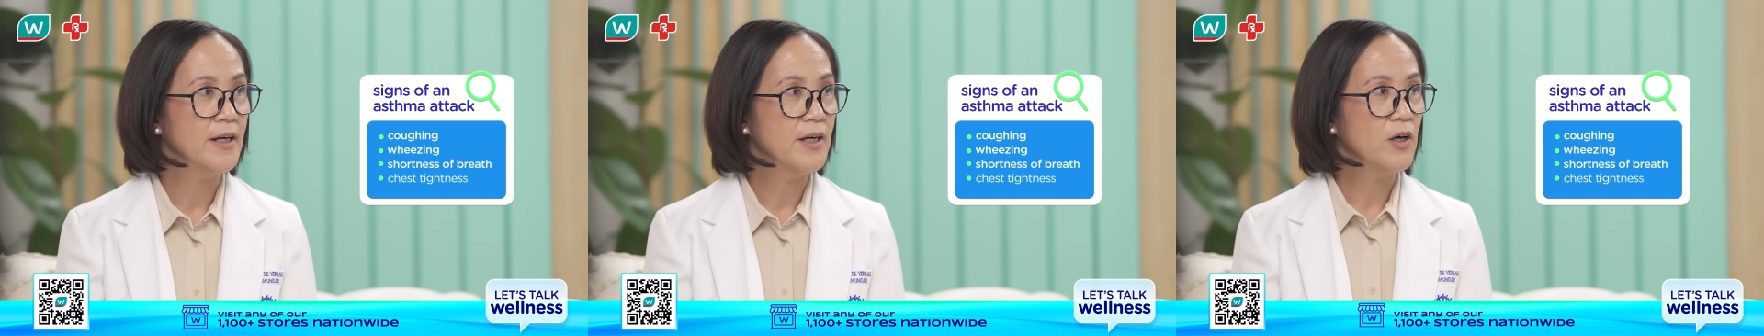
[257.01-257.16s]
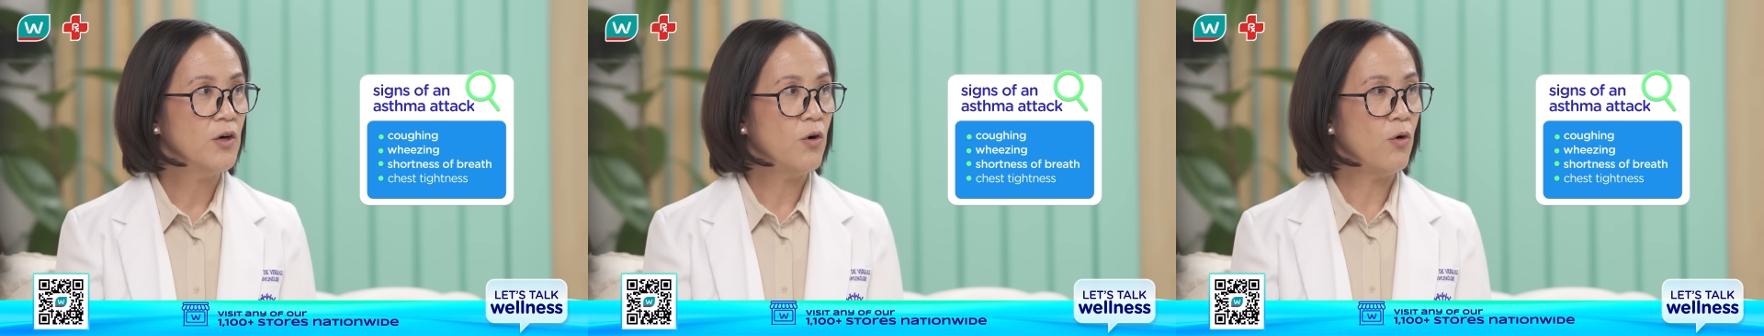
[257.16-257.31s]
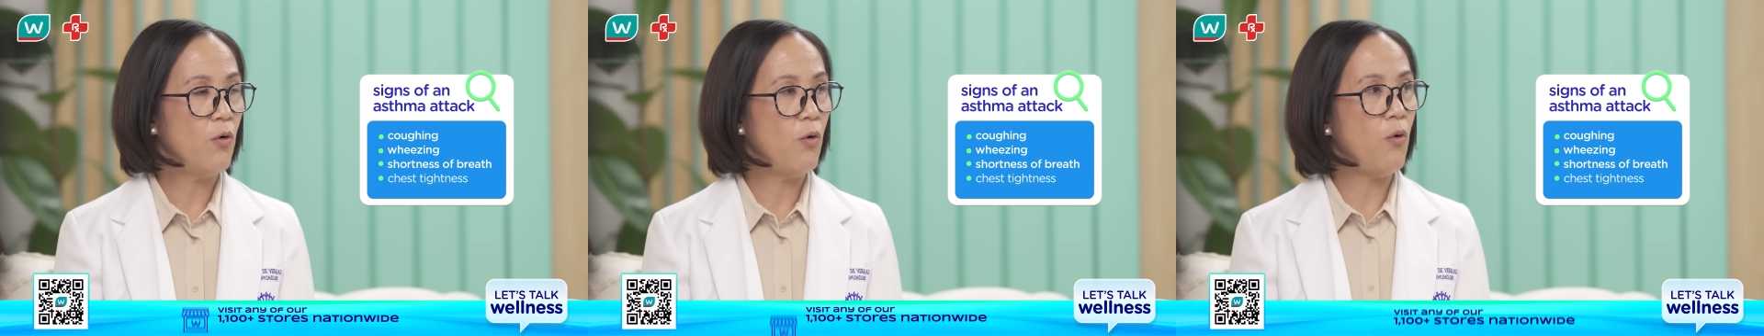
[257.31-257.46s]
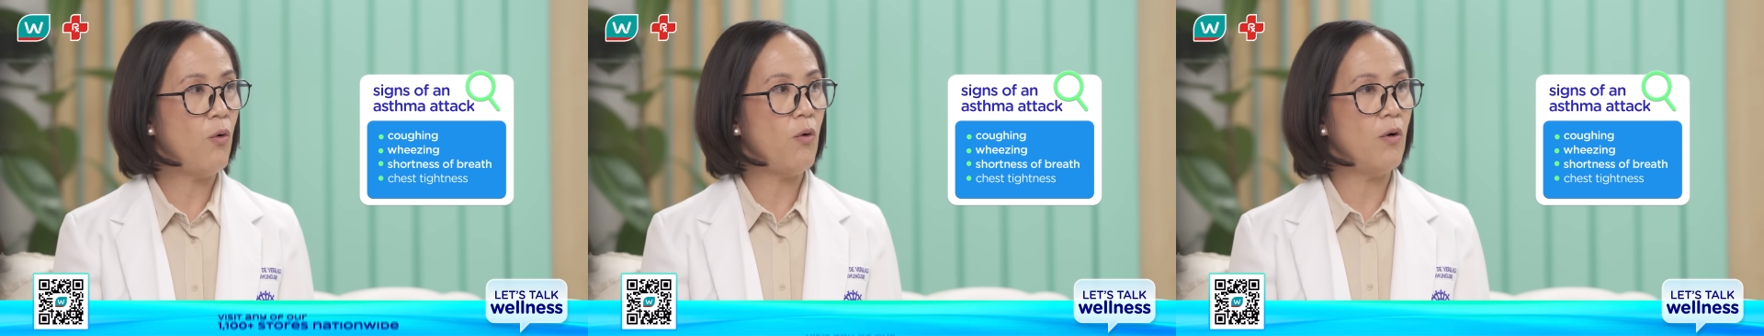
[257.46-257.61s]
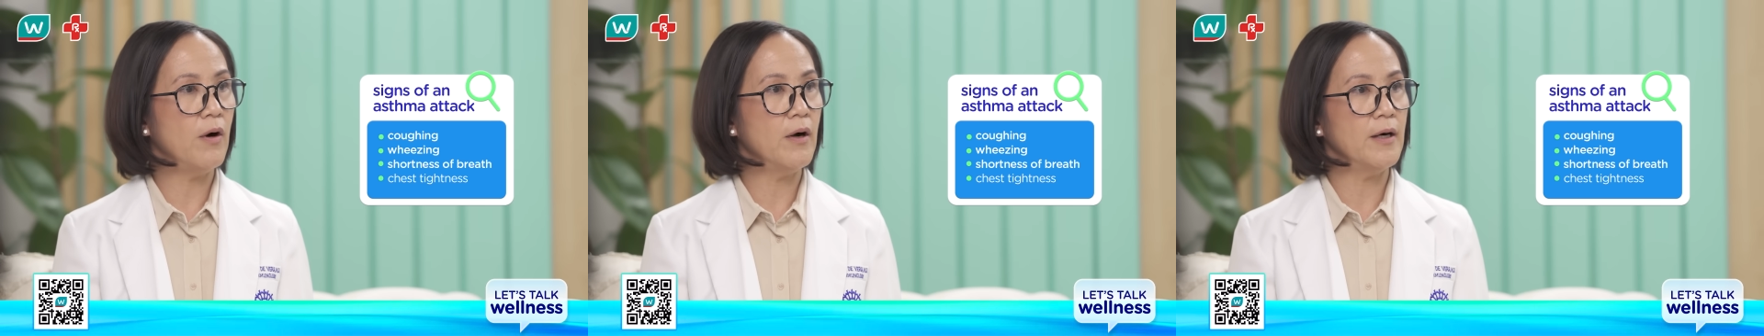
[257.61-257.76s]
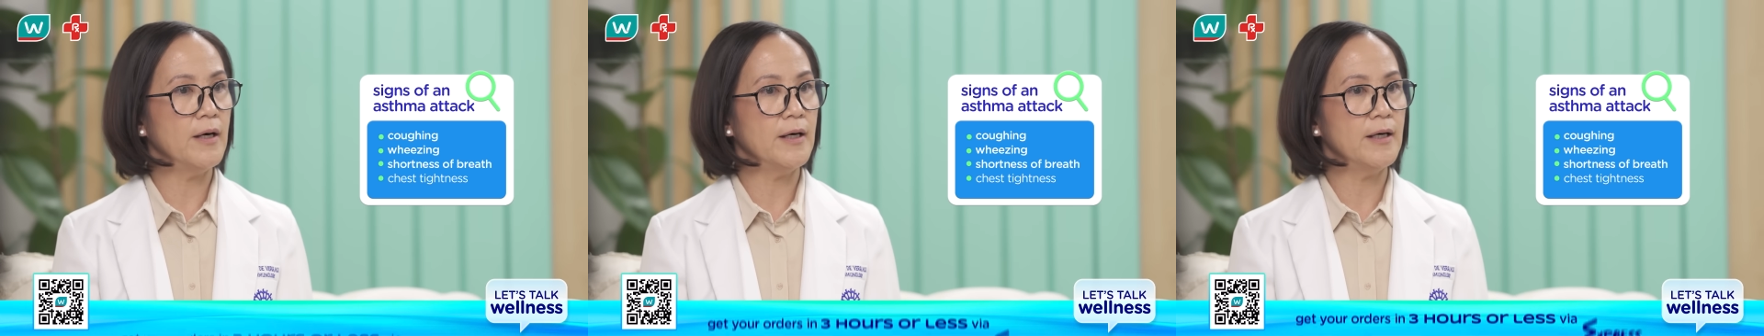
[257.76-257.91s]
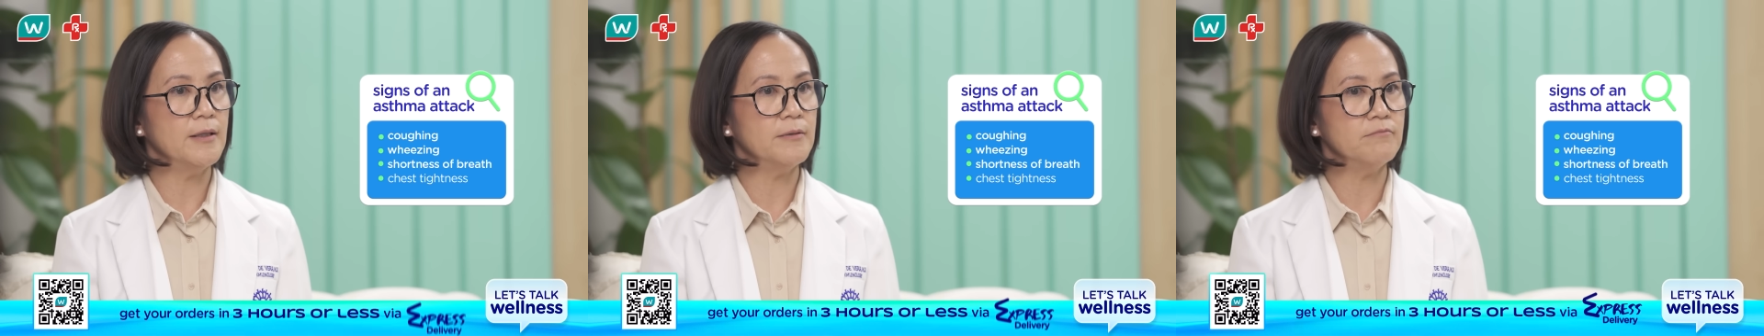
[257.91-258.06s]

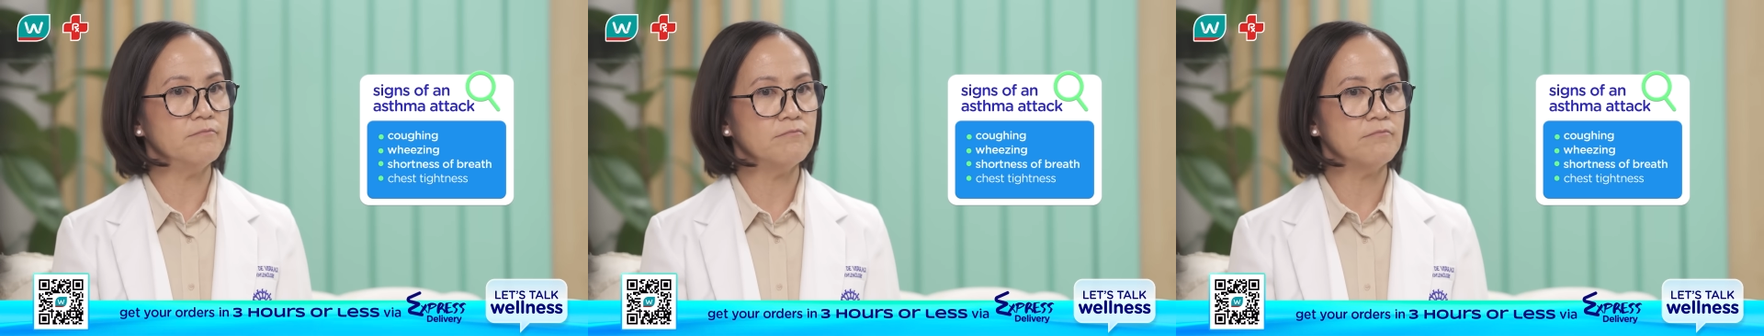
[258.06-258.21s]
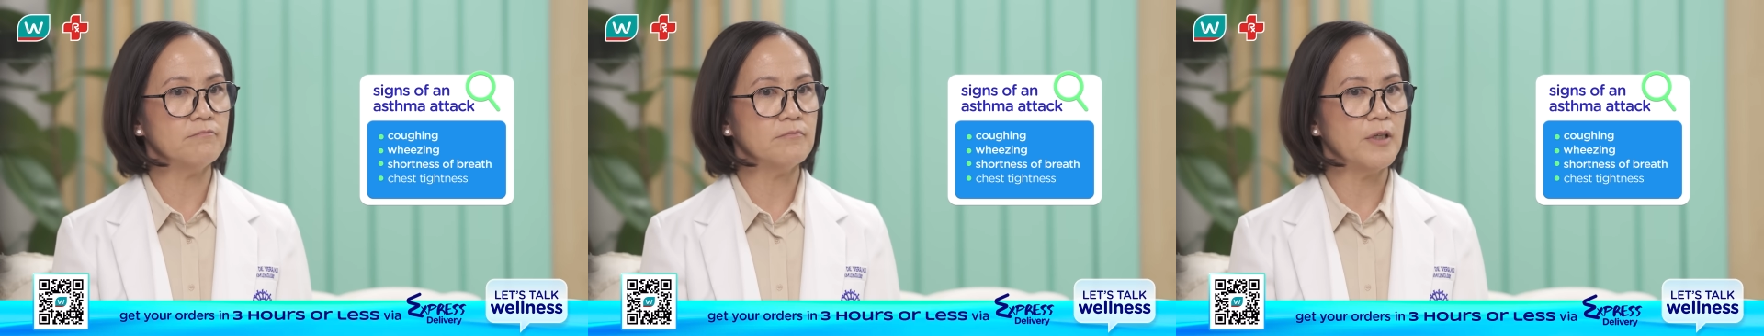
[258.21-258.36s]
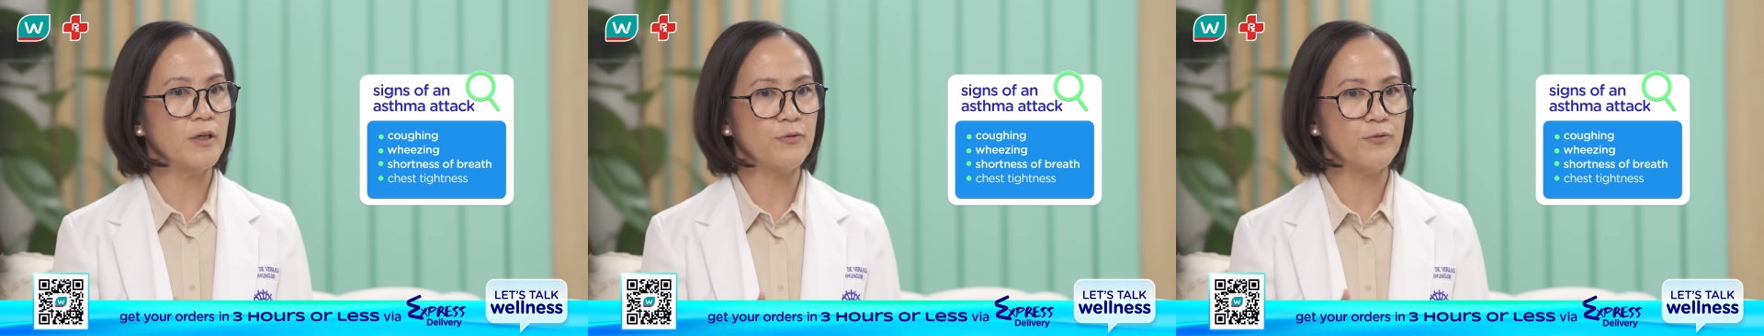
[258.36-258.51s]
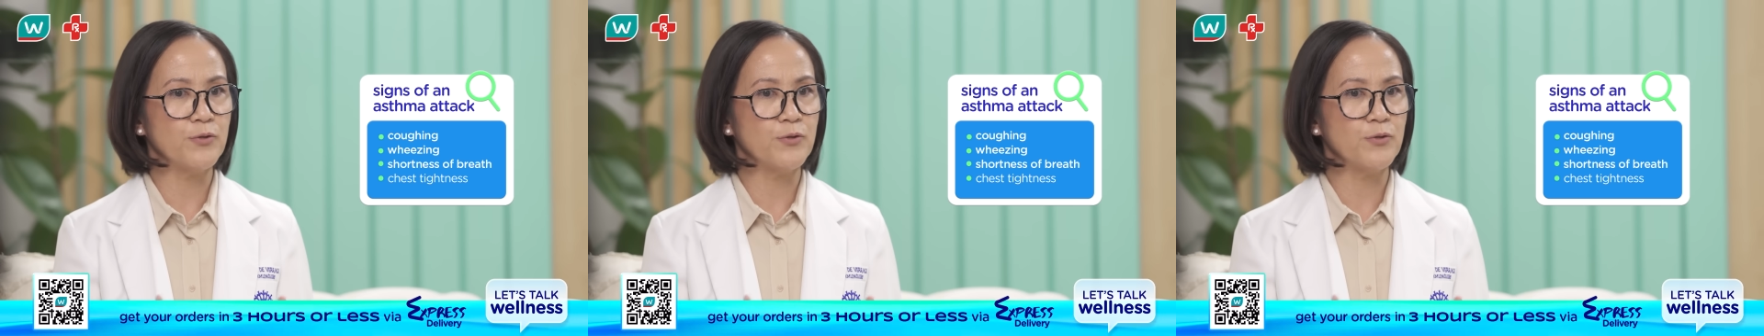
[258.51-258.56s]
a